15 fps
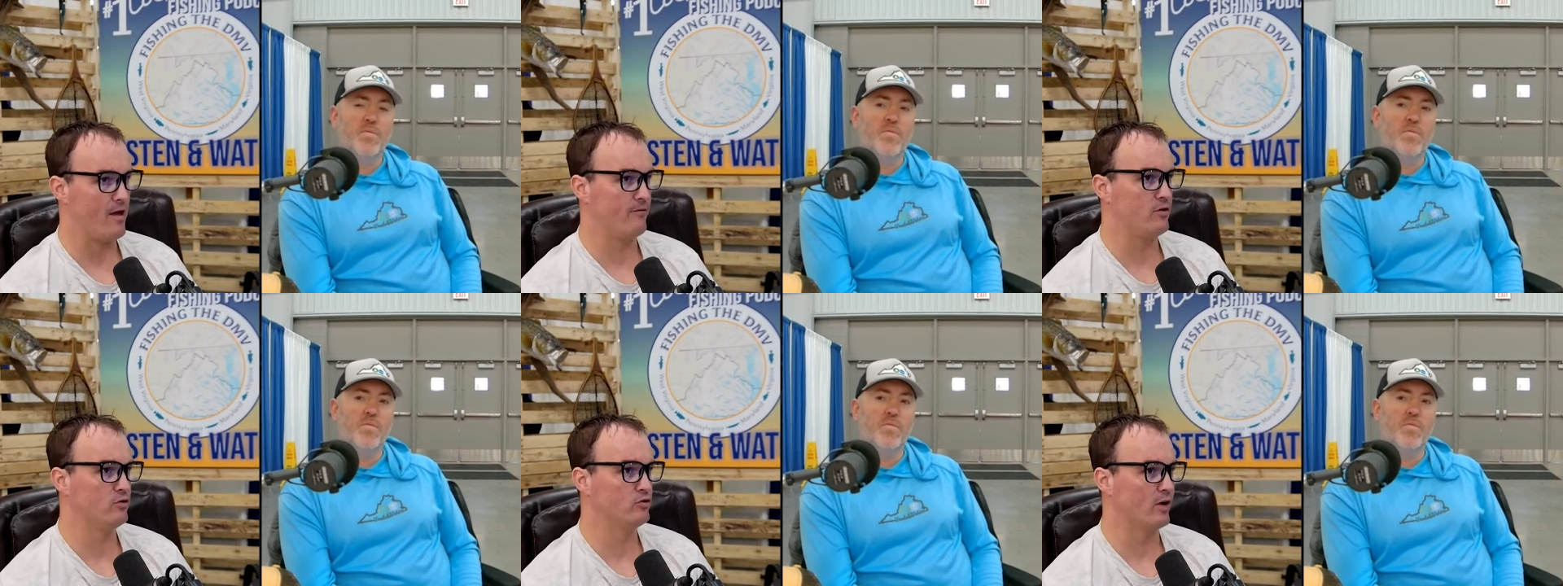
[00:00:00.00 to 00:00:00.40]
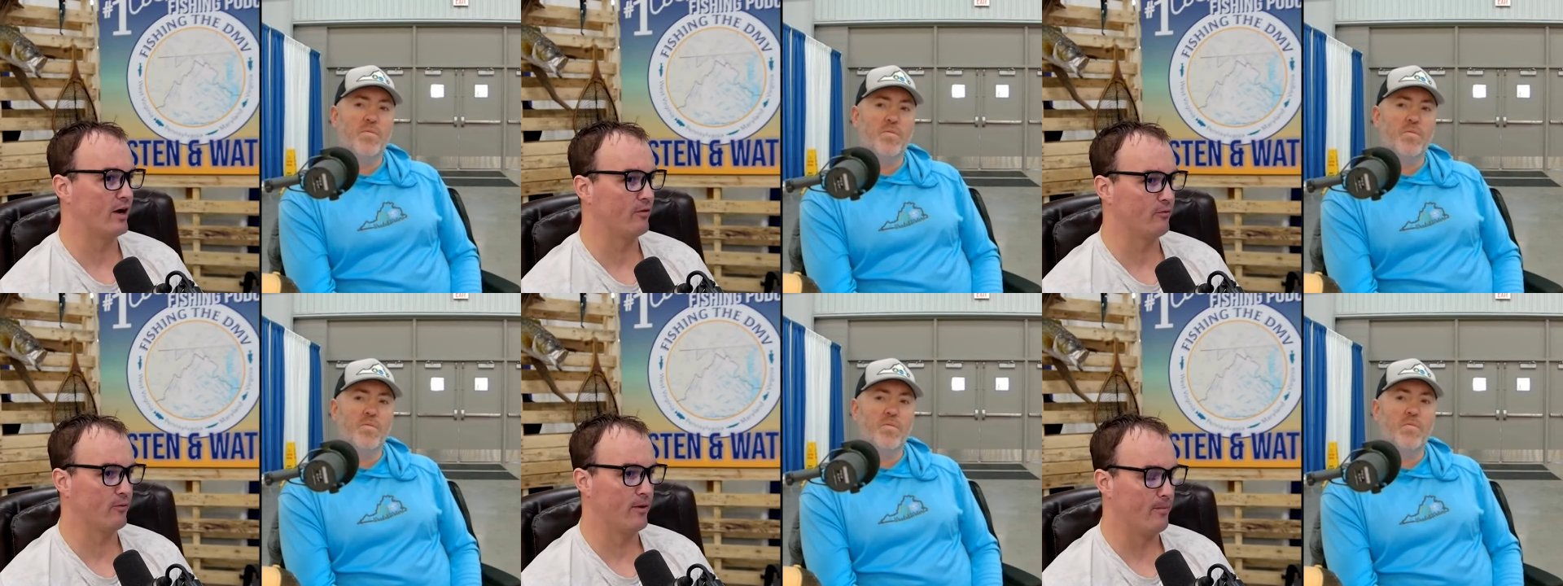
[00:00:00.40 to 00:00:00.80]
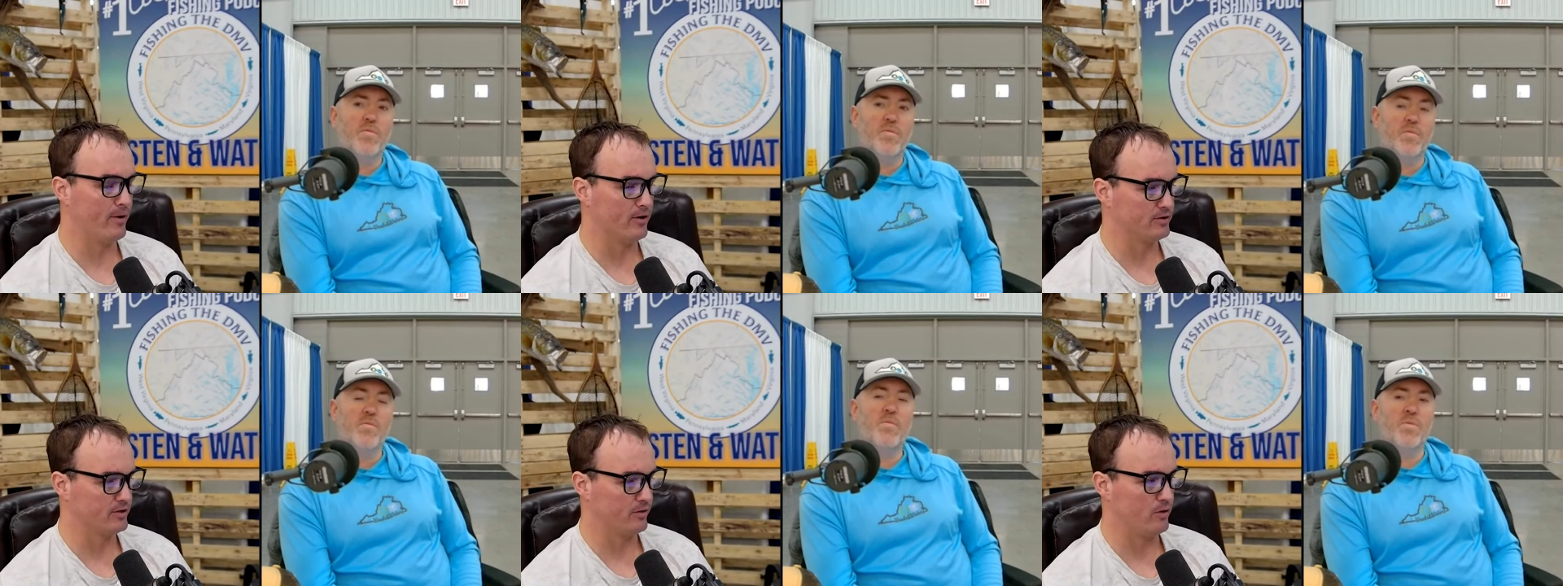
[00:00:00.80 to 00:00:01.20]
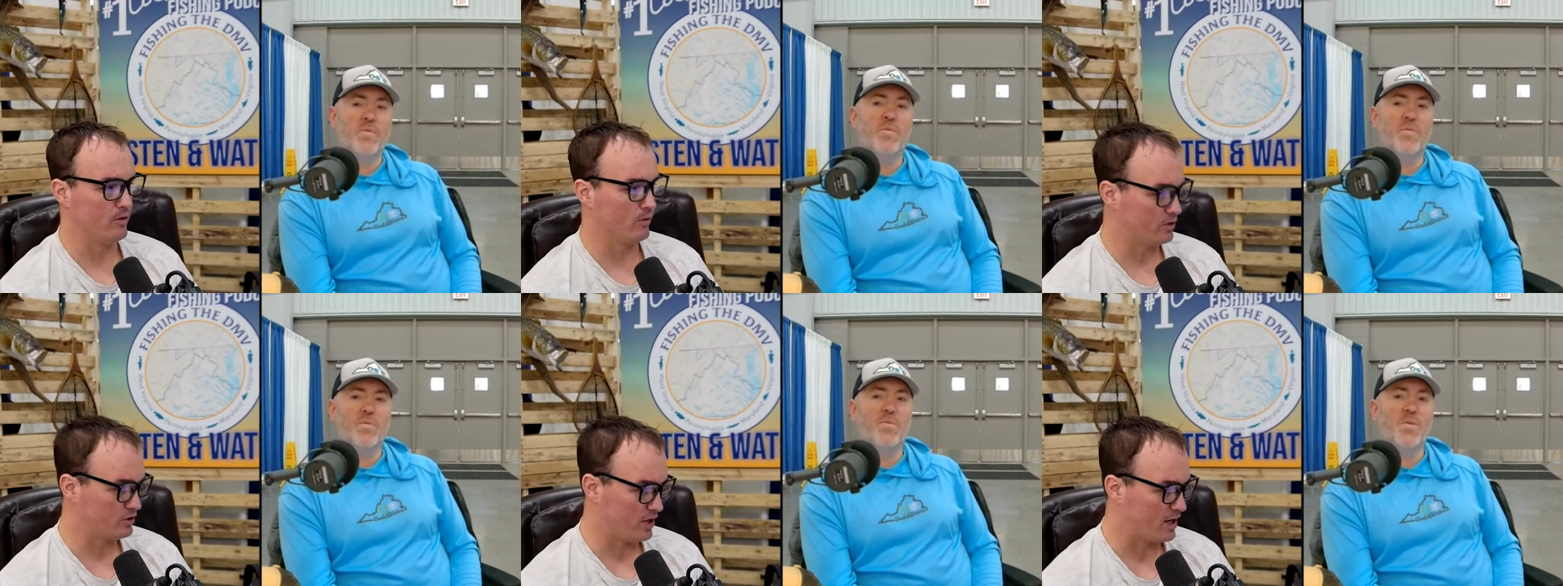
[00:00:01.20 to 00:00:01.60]
Speaker 1: if you drank three beers and you were
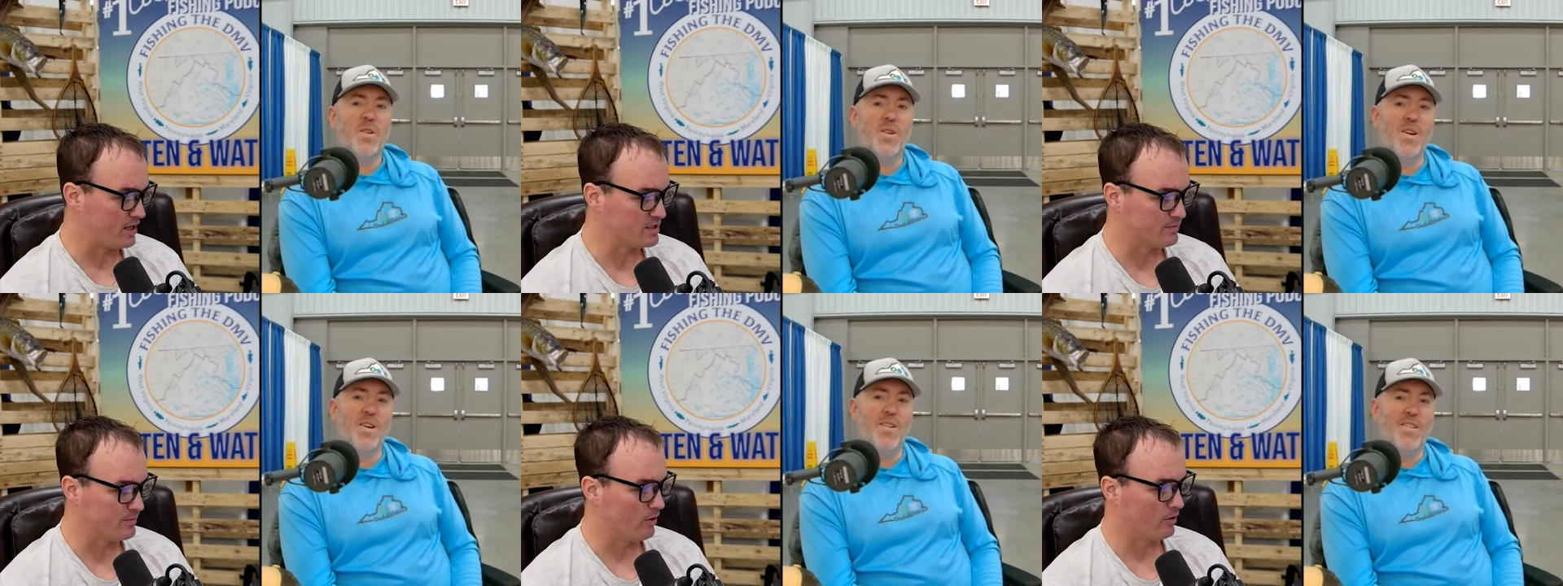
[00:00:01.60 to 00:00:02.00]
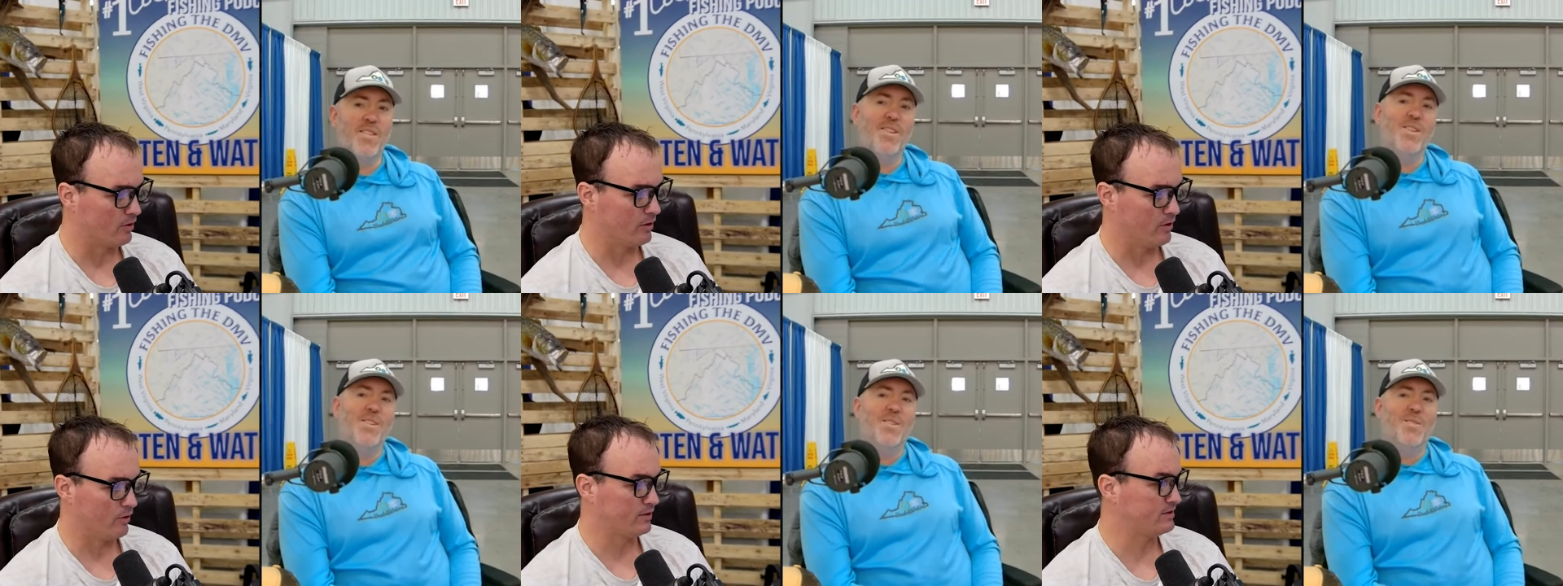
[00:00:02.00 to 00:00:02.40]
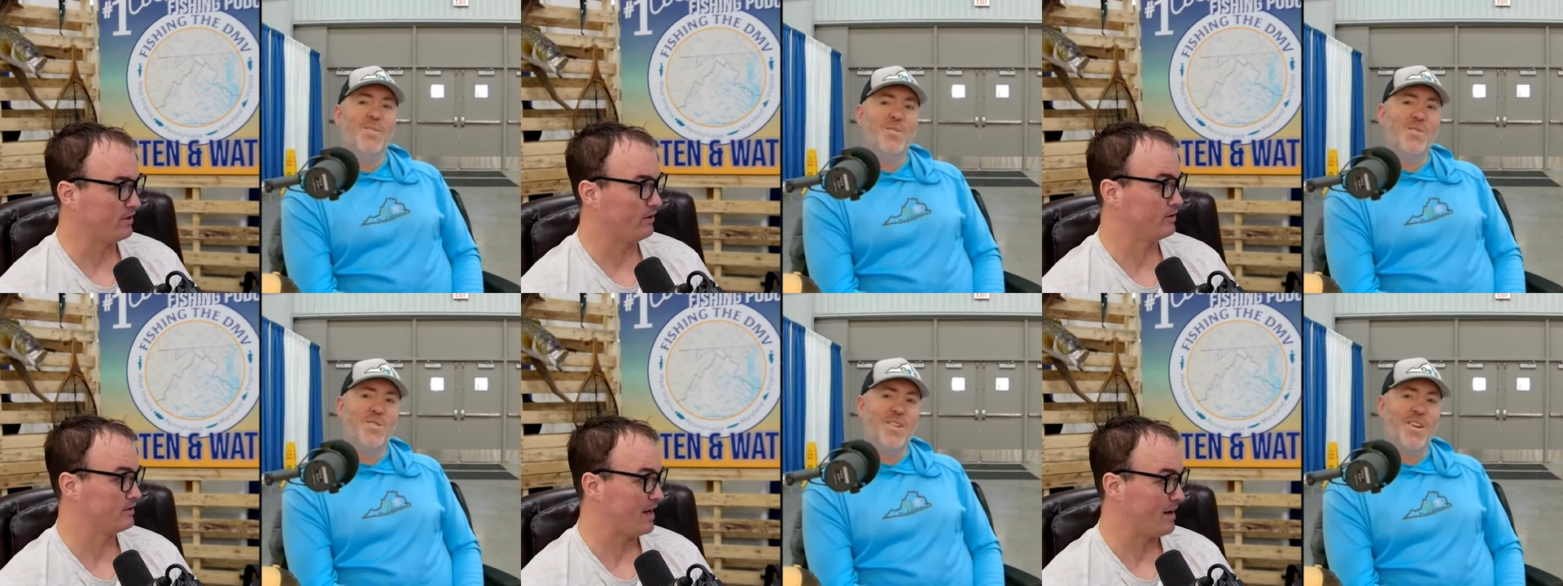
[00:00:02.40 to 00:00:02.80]
a chain smoker, you were considered a